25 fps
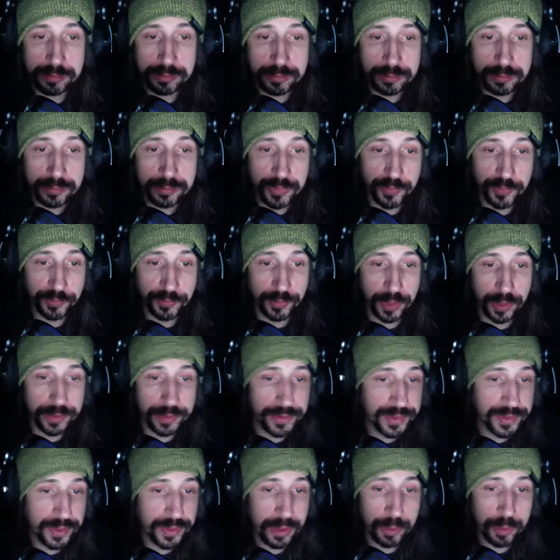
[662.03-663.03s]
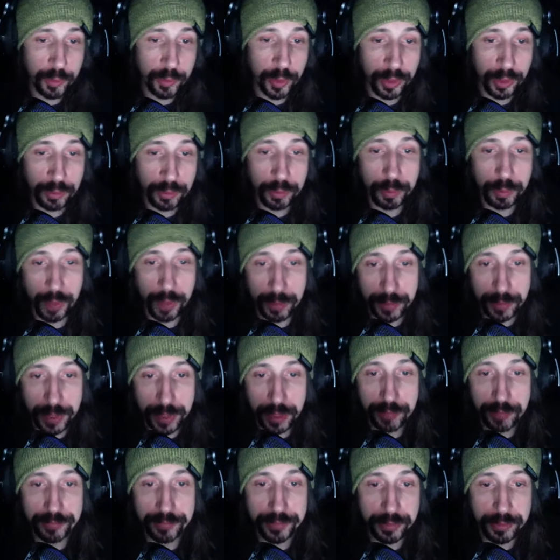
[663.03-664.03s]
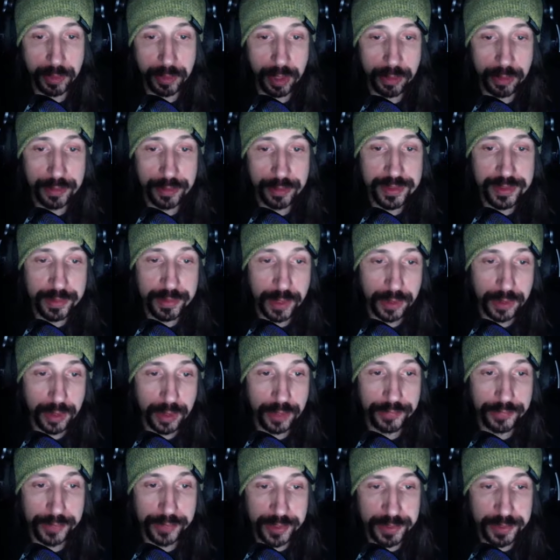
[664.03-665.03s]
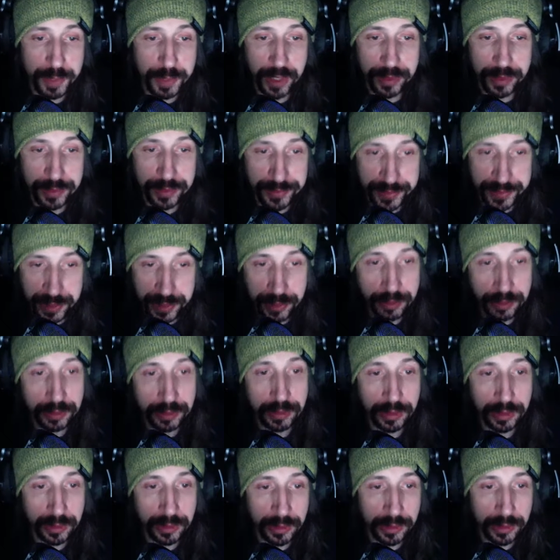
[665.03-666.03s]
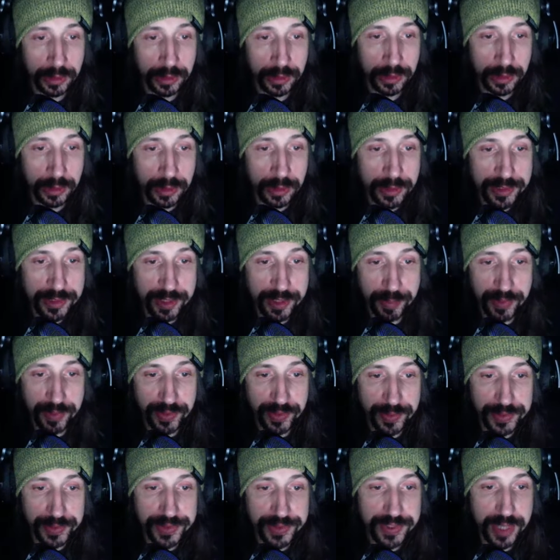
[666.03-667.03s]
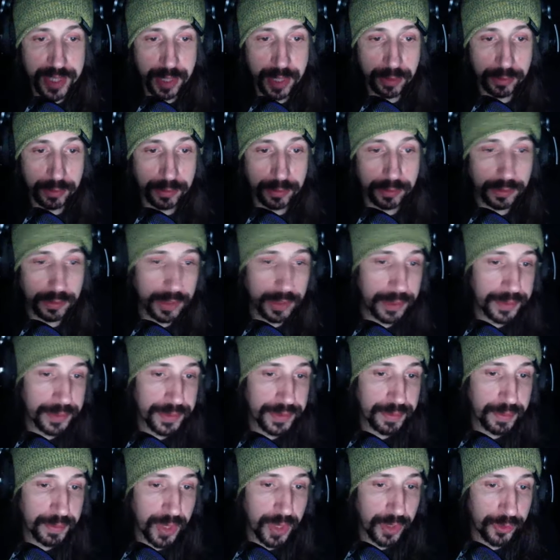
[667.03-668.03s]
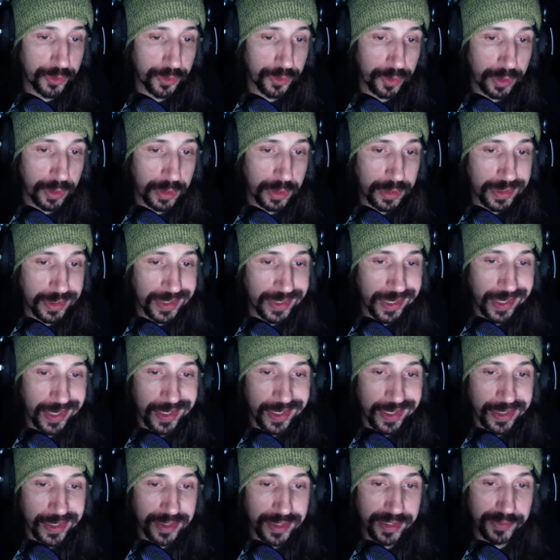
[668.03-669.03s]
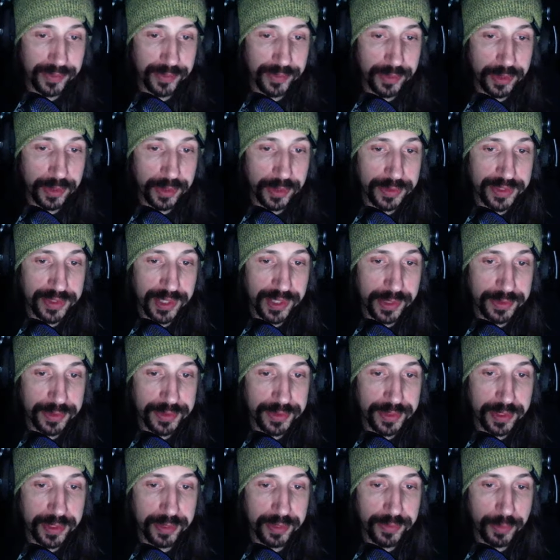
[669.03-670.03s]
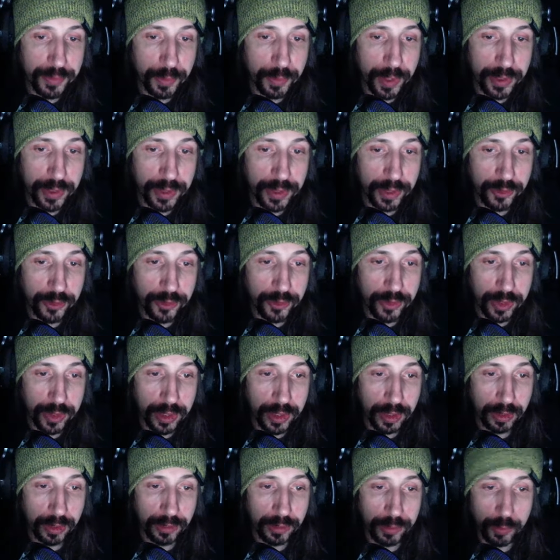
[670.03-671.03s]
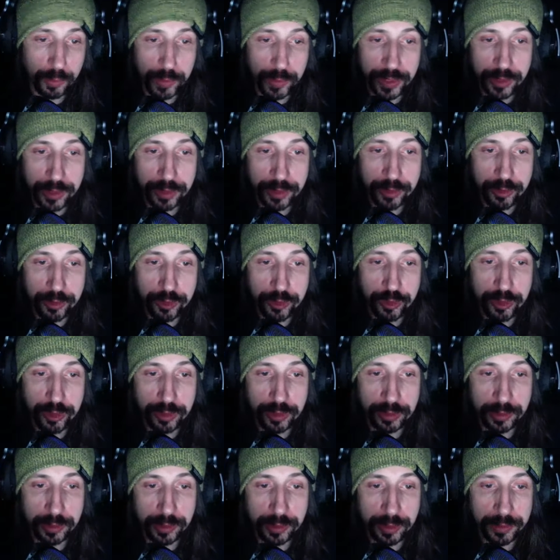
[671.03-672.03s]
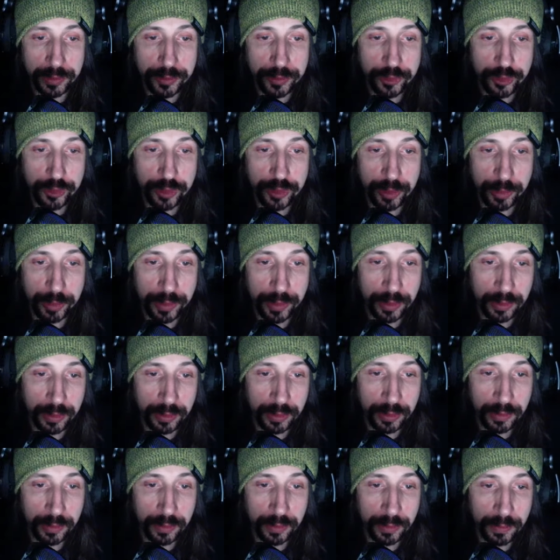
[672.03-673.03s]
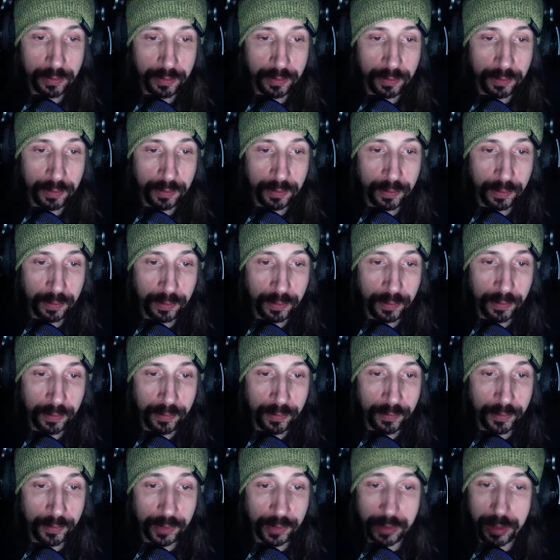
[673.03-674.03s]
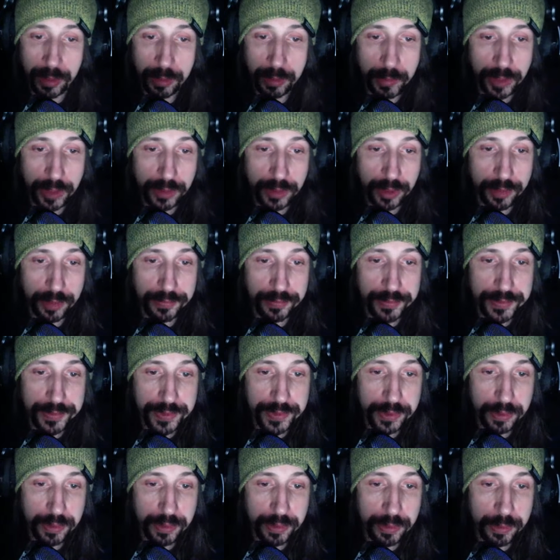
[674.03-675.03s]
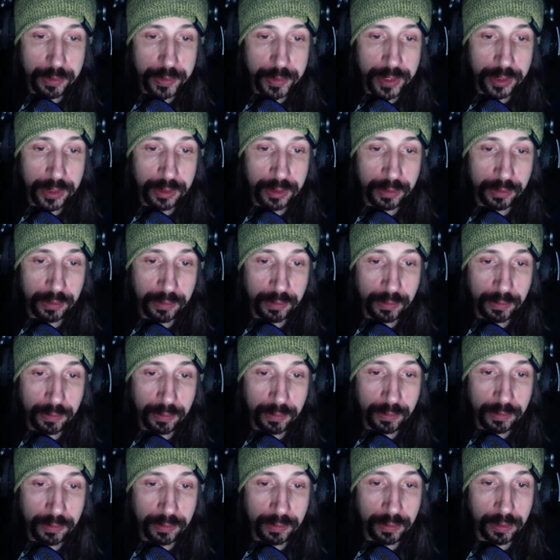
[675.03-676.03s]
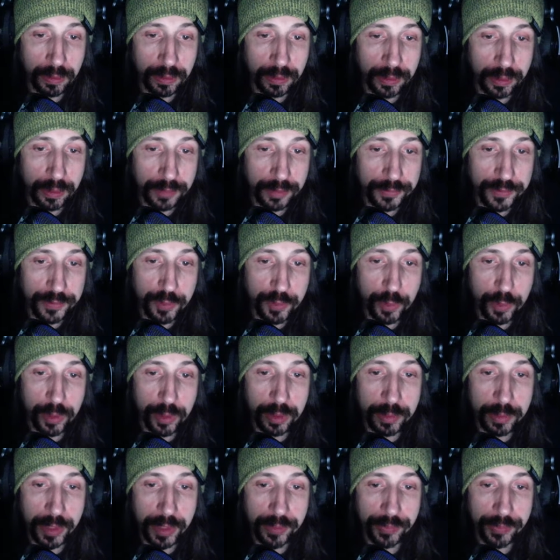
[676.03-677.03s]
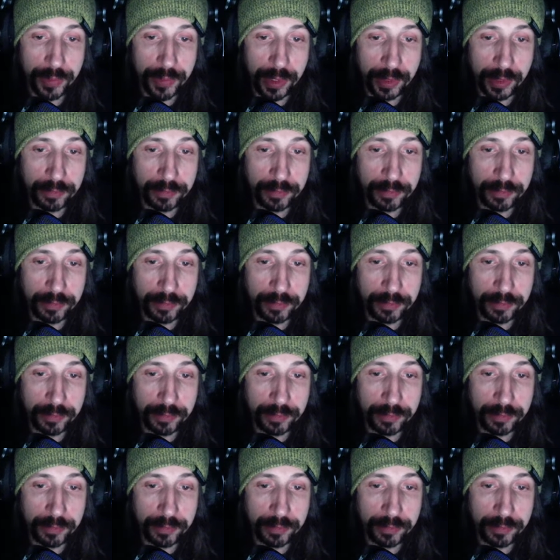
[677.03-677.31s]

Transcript: The flight suit I'm wearing will probably add a few hours to my life expectancy, something that's doubtless measured in days given the intensity of the radiation here and the weak shielding on the ship. Then again, my life isn't going to be long enough to worry about that.